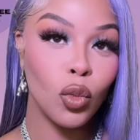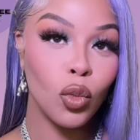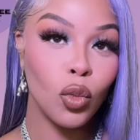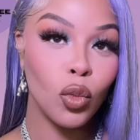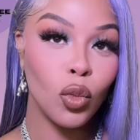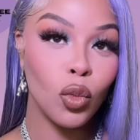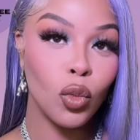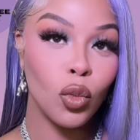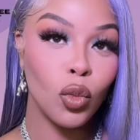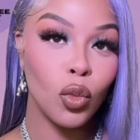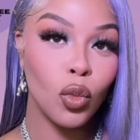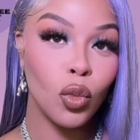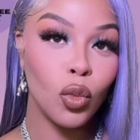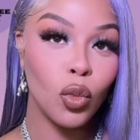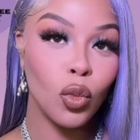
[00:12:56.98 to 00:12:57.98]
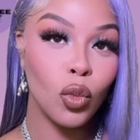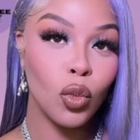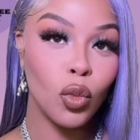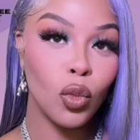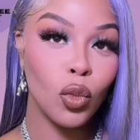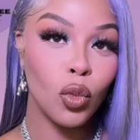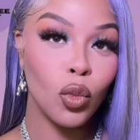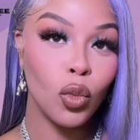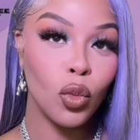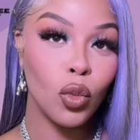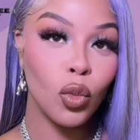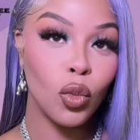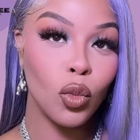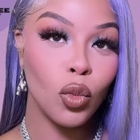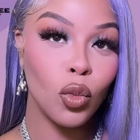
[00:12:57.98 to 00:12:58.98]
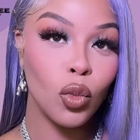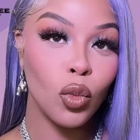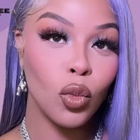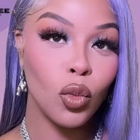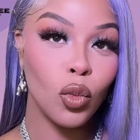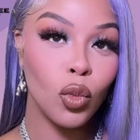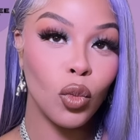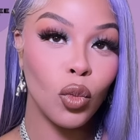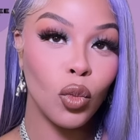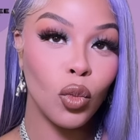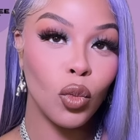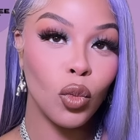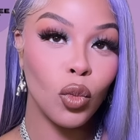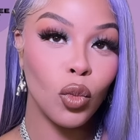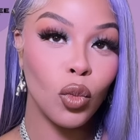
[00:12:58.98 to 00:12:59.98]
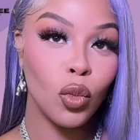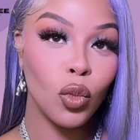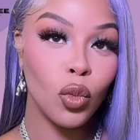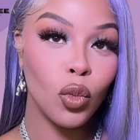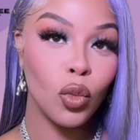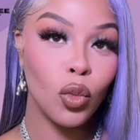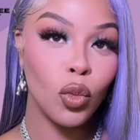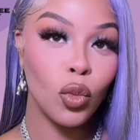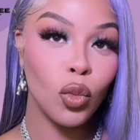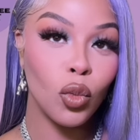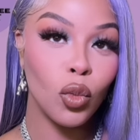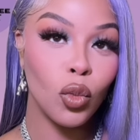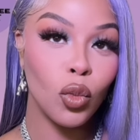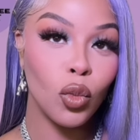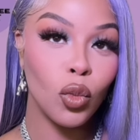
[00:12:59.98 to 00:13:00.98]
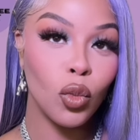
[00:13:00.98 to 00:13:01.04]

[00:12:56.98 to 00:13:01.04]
No words are spoken by the person on screen.